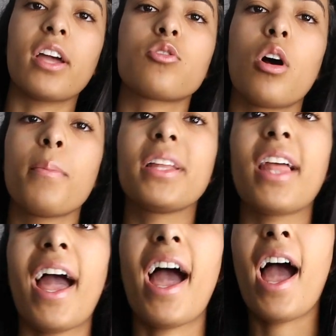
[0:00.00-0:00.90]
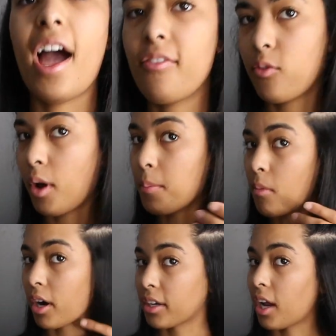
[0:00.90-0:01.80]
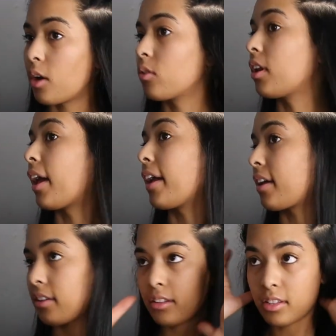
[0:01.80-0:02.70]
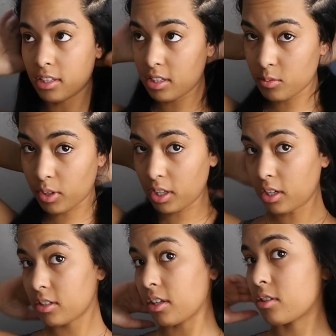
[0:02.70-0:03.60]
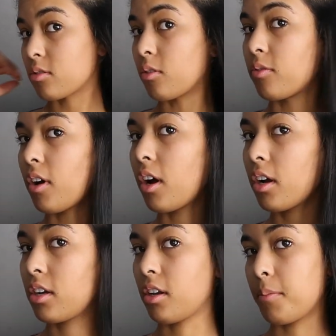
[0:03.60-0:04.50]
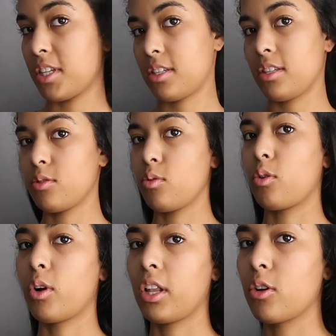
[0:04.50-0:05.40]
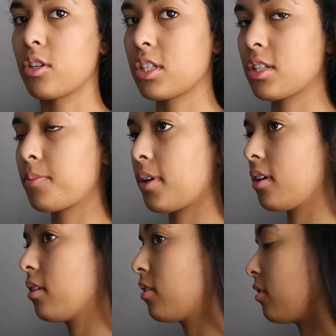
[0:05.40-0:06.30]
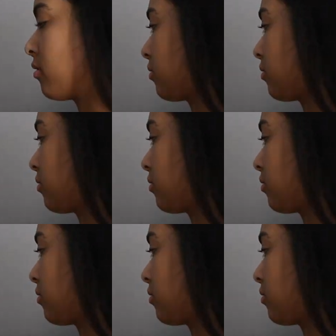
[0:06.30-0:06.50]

you guys, so I'm at the halfway mark now. Like, this is what it looks like so far. Let me do a quick little spin.